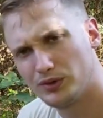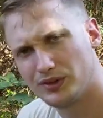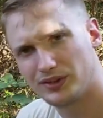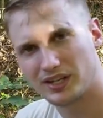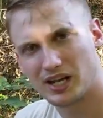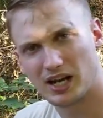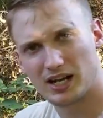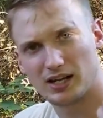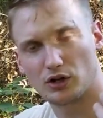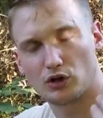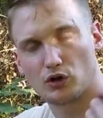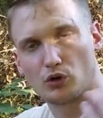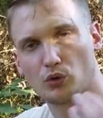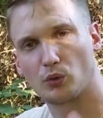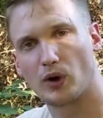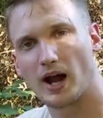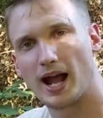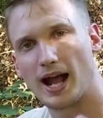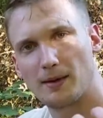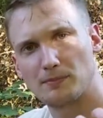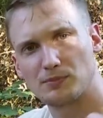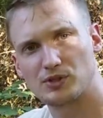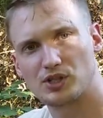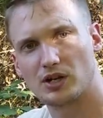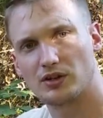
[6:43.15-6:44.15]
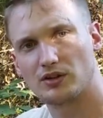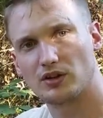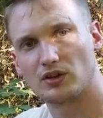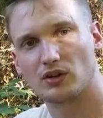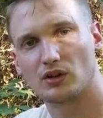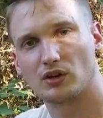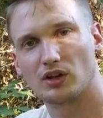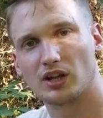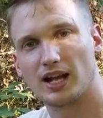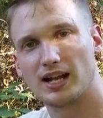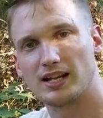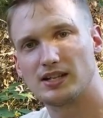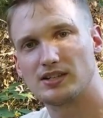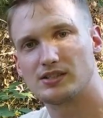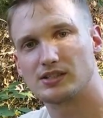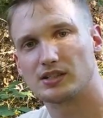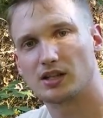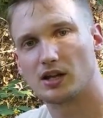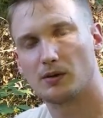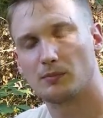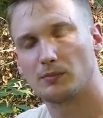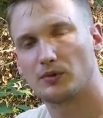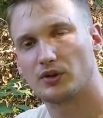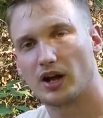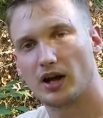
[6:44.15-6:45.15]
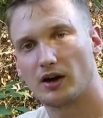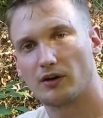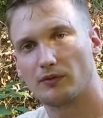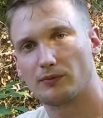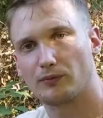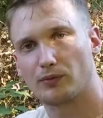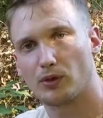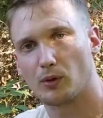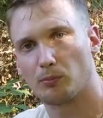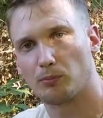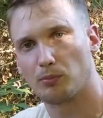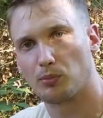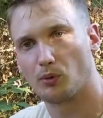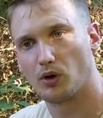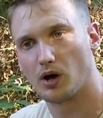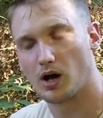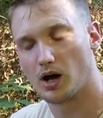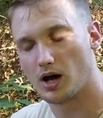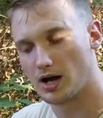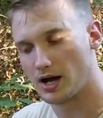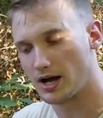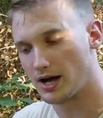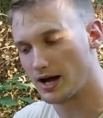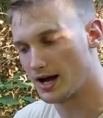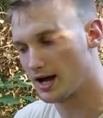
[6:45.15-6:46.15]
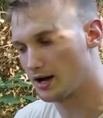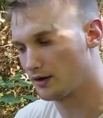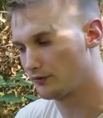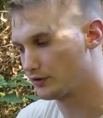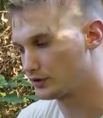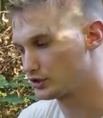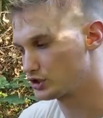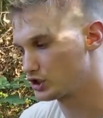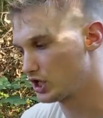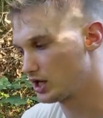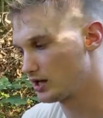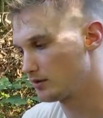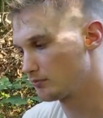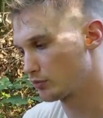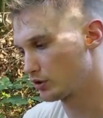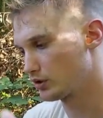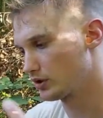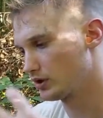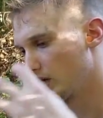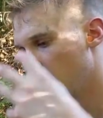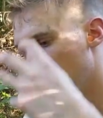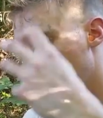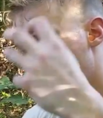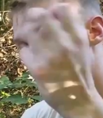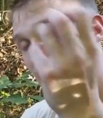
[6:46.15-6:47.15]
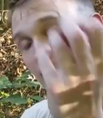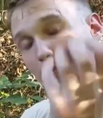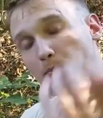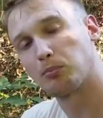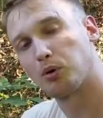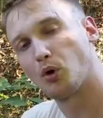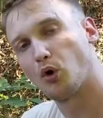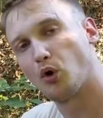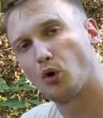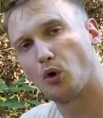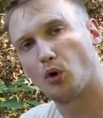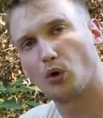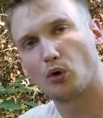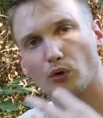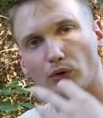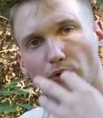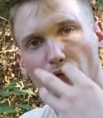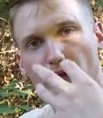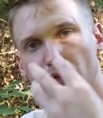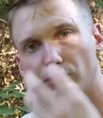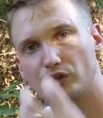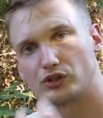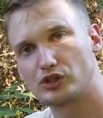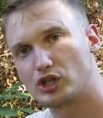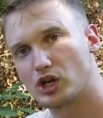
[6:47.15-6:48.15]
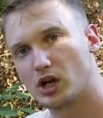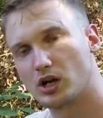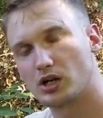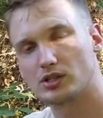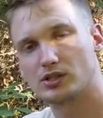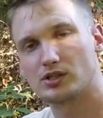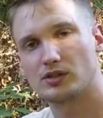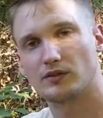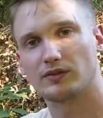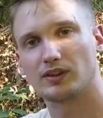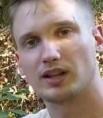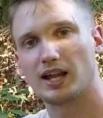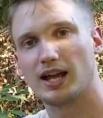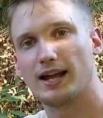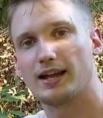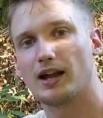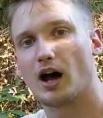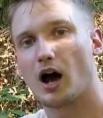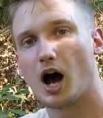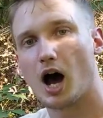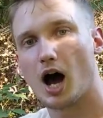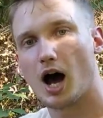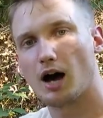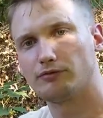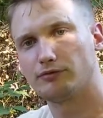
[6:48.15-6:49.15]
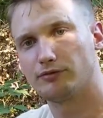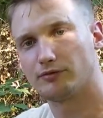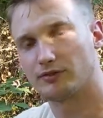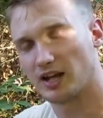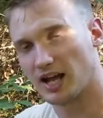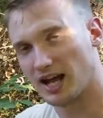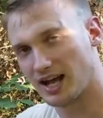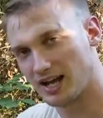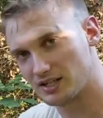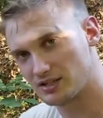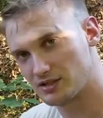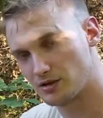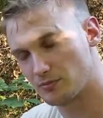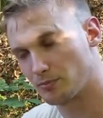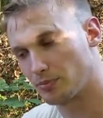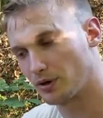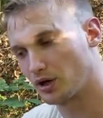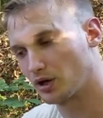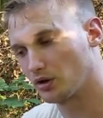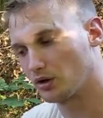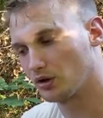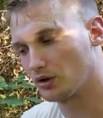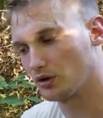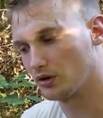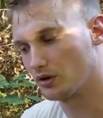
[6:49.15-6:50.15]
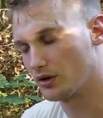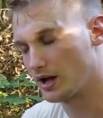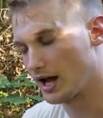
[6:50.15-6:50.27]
Kind of grabs onto the lead as it comes out the uh, out of the chamber and pulls chunks of lead off of it as the barrel,